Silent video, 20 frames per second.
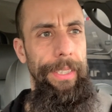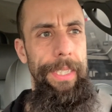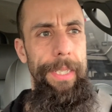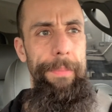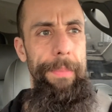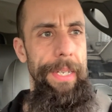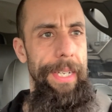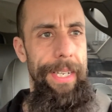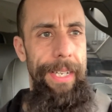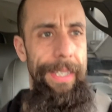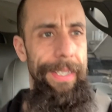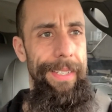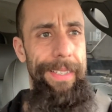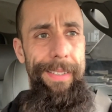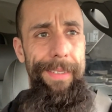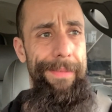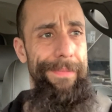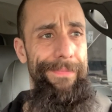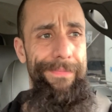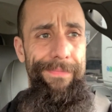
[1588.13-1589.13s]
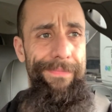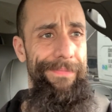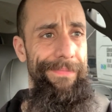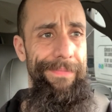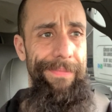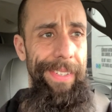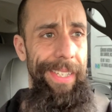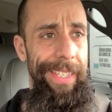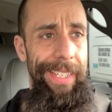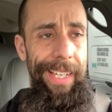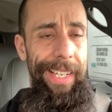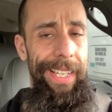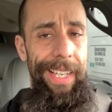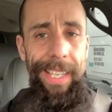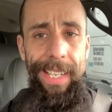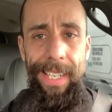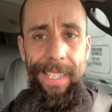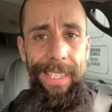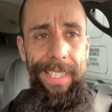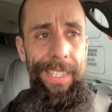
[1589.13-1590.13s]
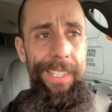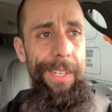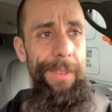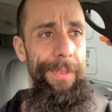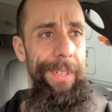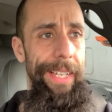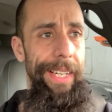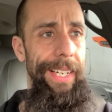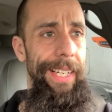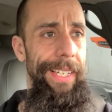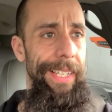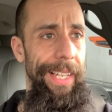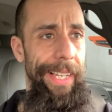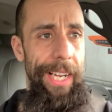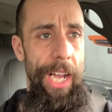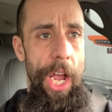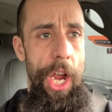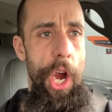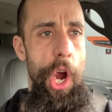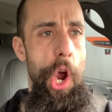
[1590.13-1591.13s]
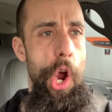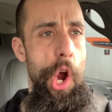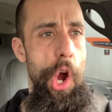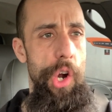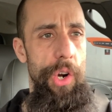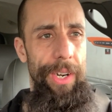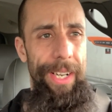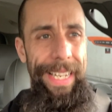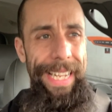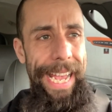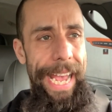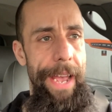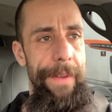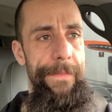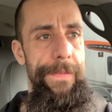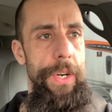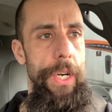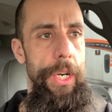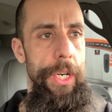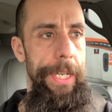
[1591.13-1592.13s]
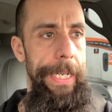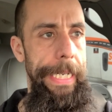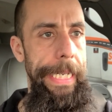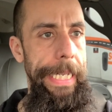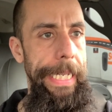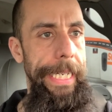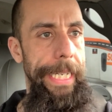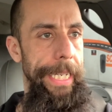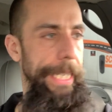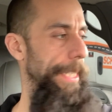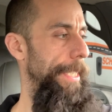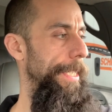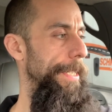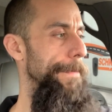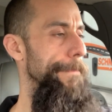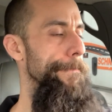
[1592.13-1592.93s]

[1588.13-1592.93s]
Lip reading: Because, again, I just don't need it. Like, I hardly ever need it.